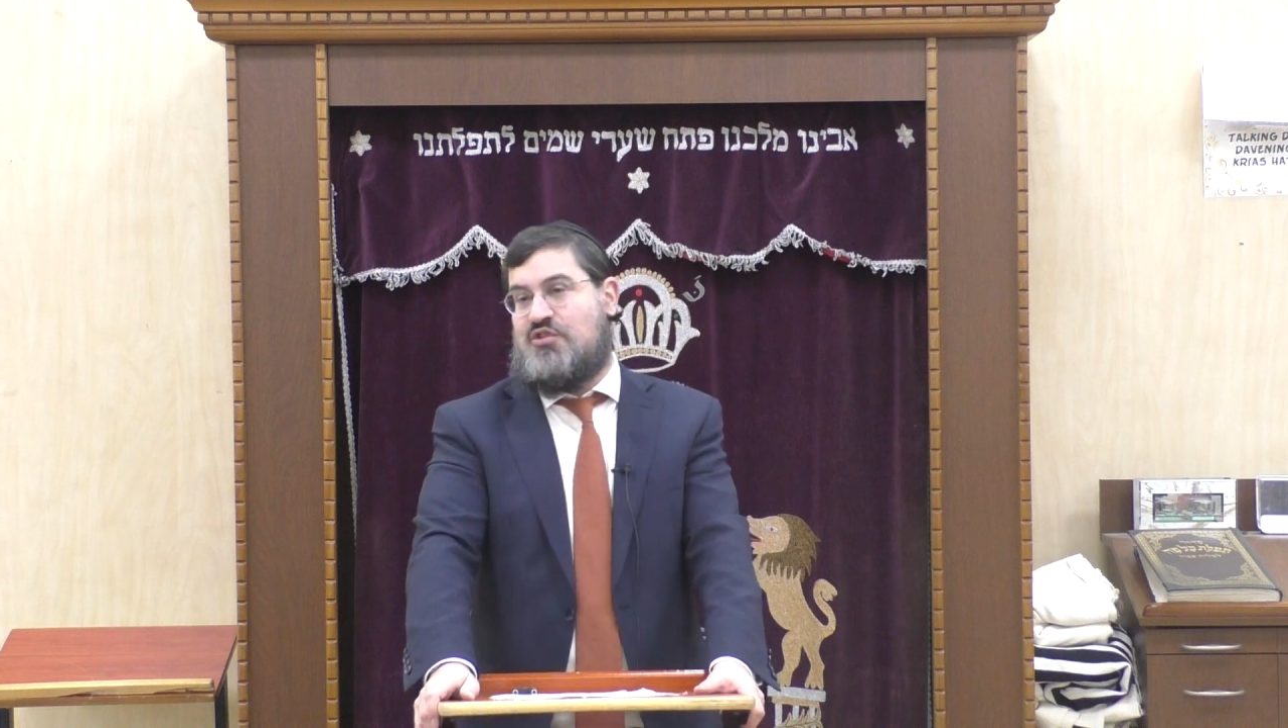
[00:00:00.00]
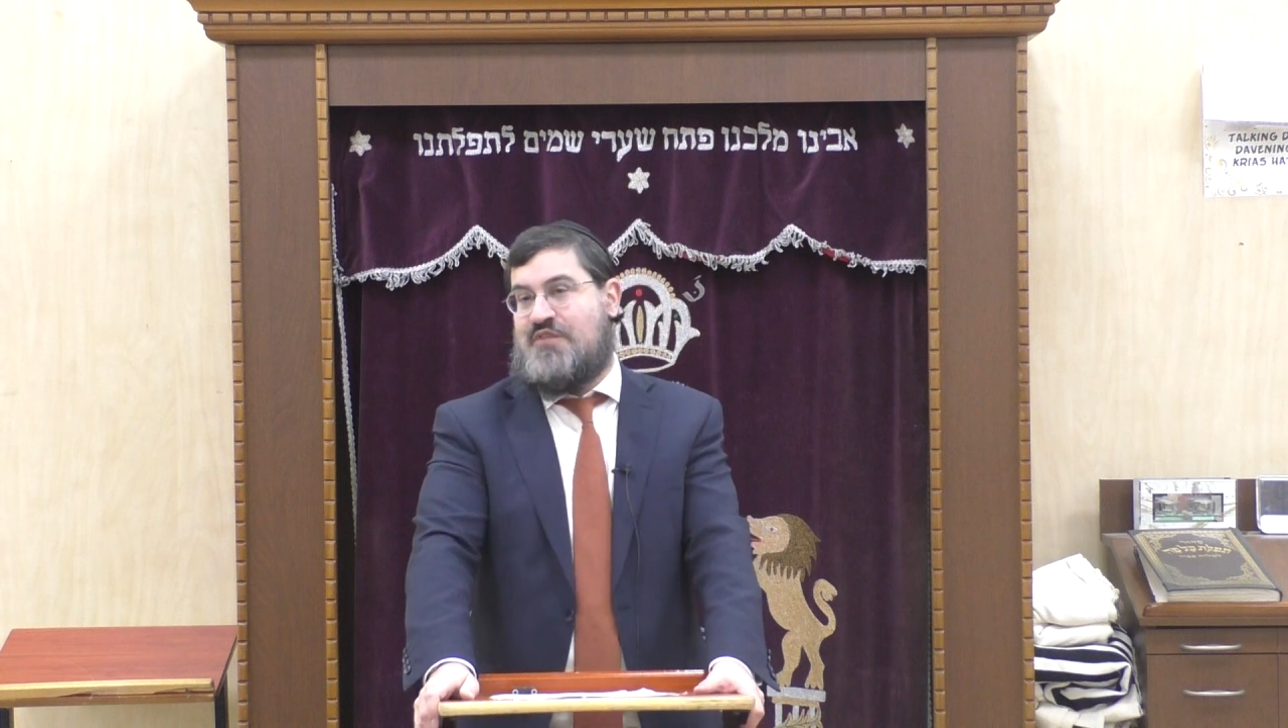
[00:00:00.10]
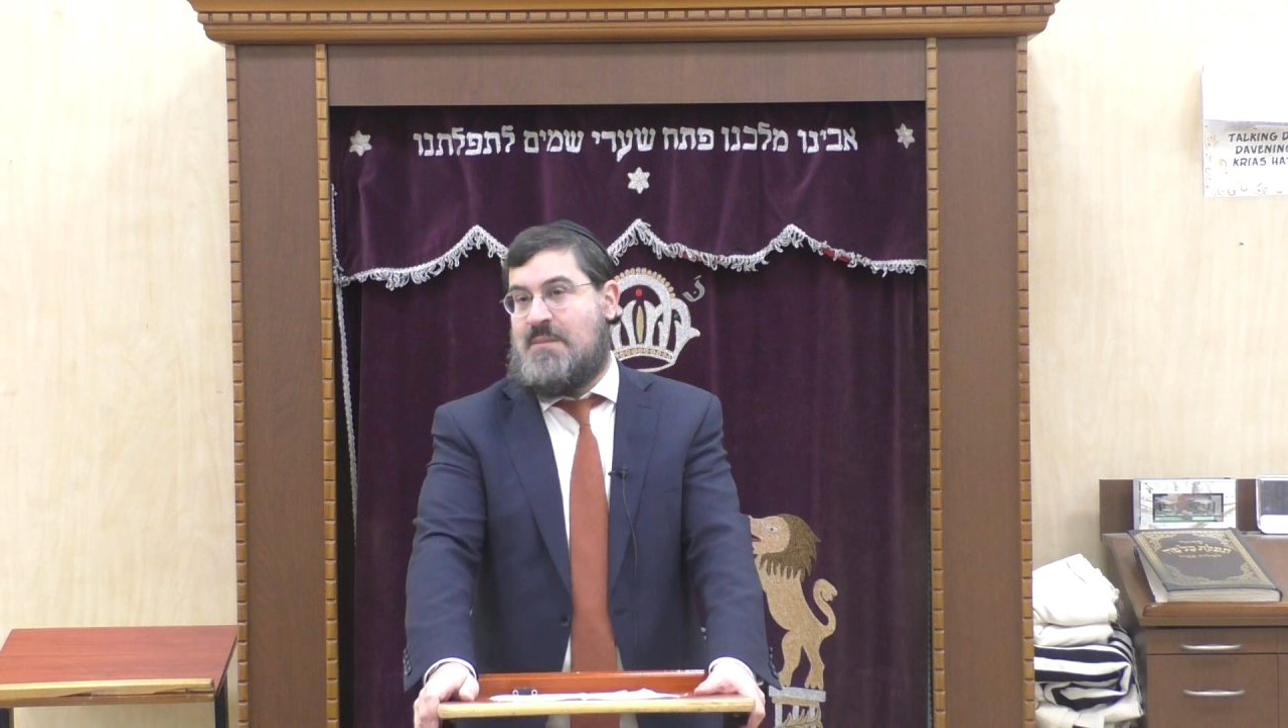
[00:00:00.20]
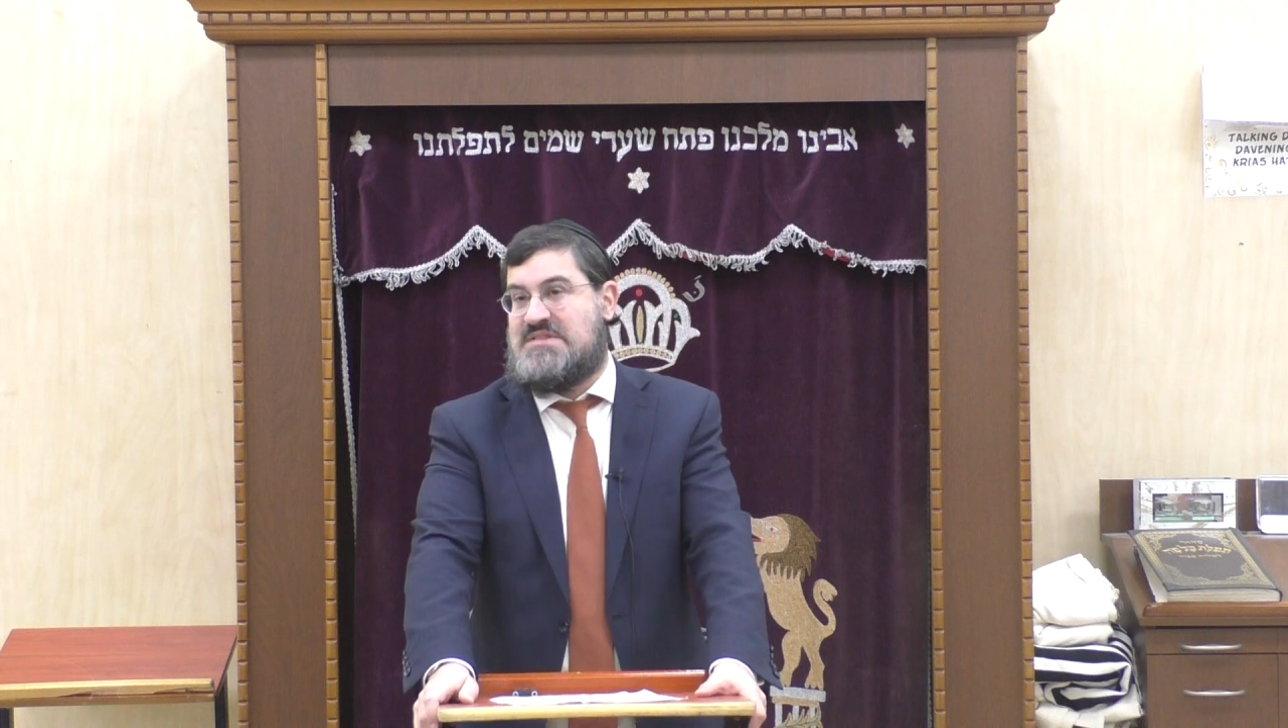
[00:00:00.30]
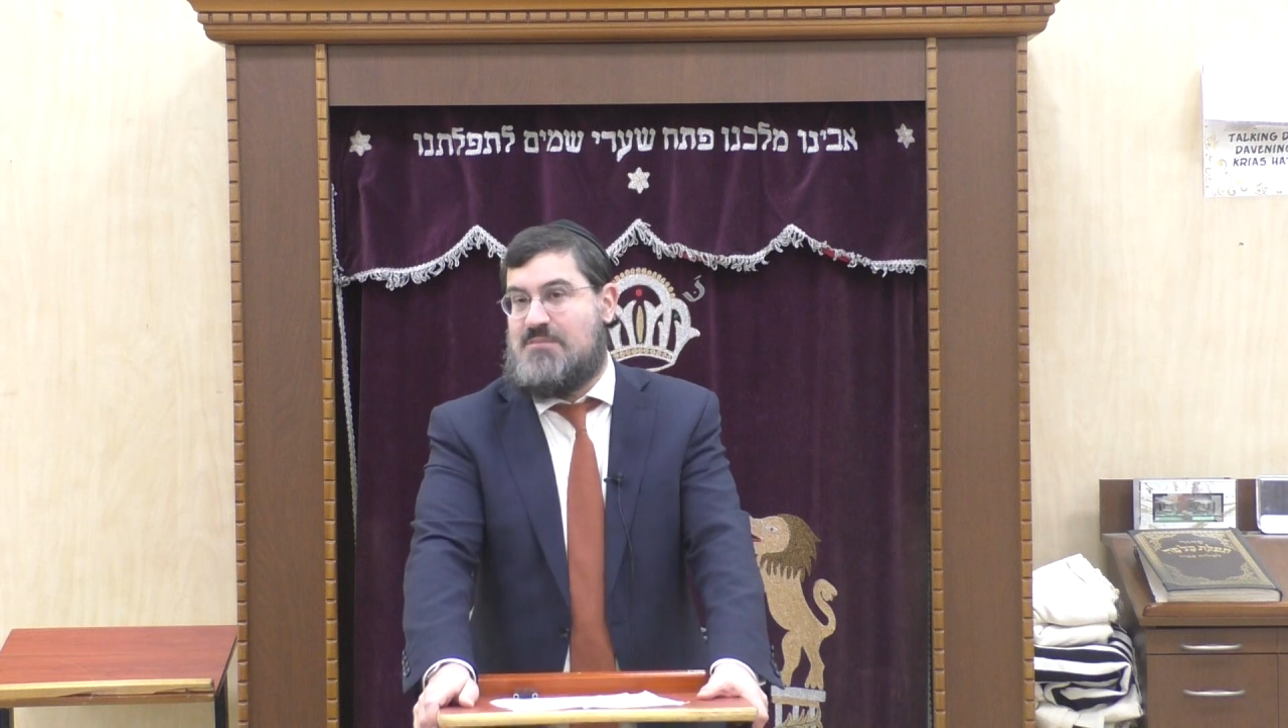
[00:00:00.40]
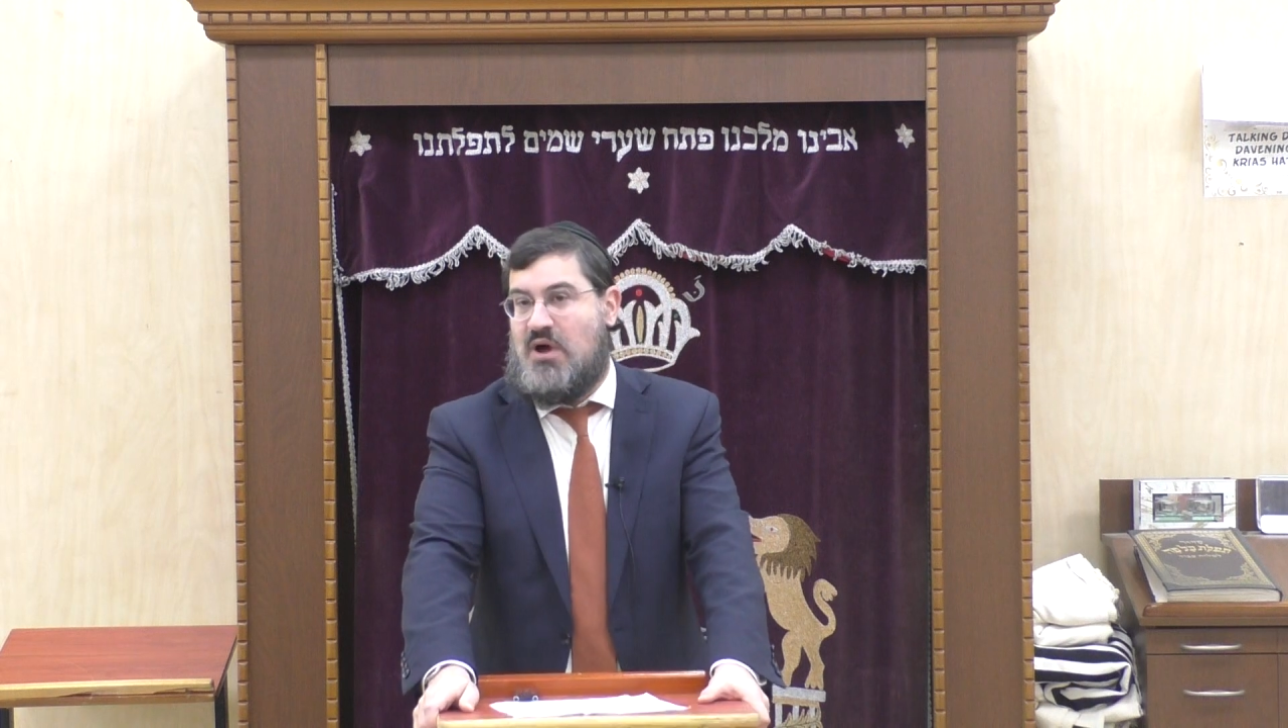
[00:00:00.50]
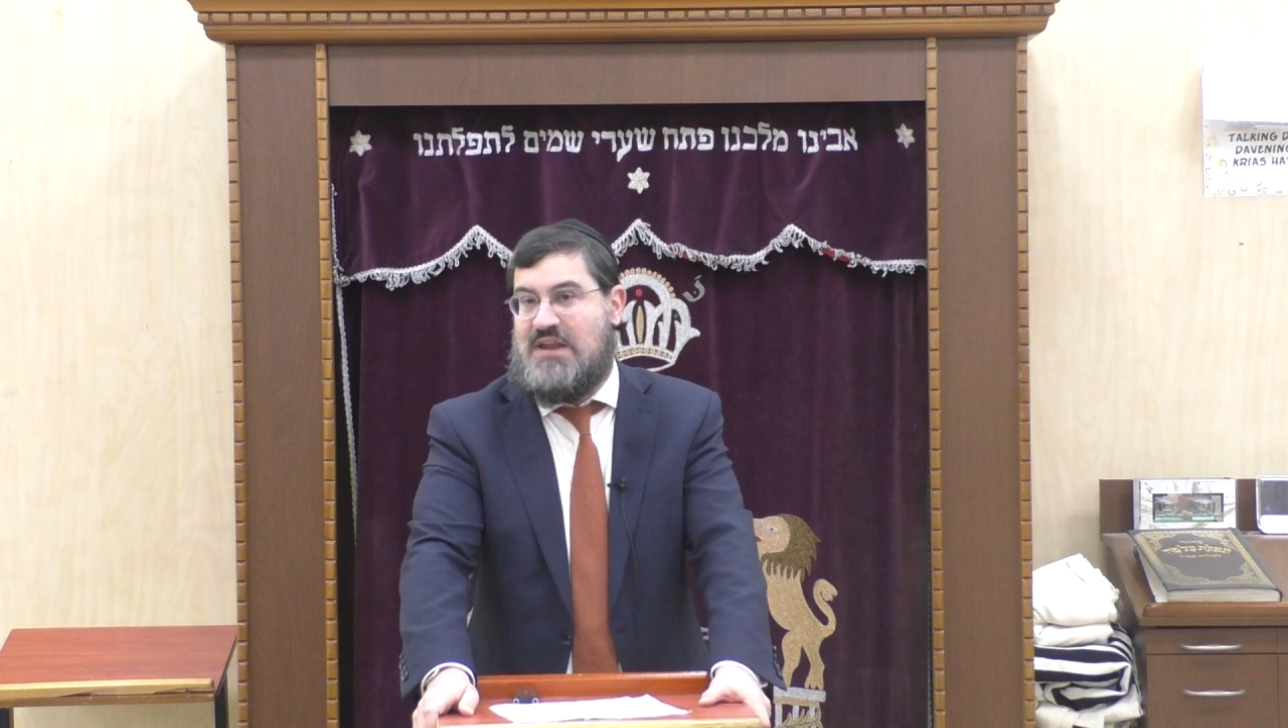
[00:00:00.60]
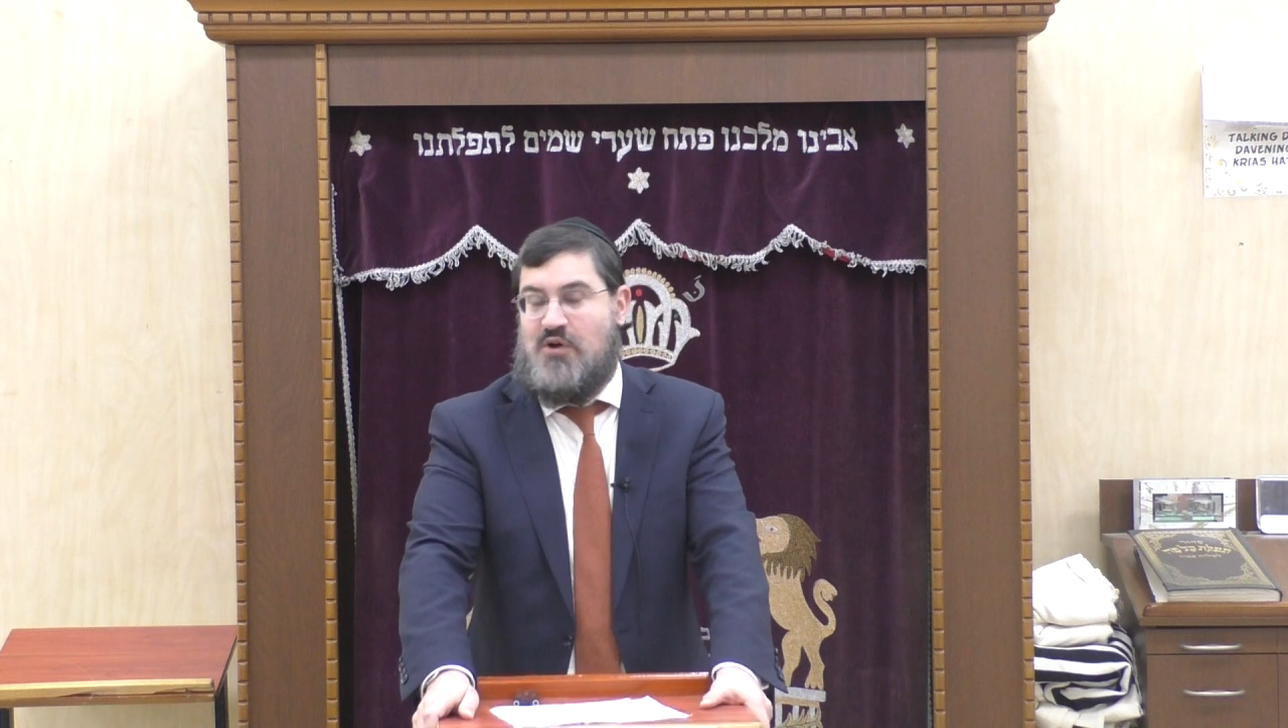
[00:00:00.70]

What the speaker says: the famous Mogad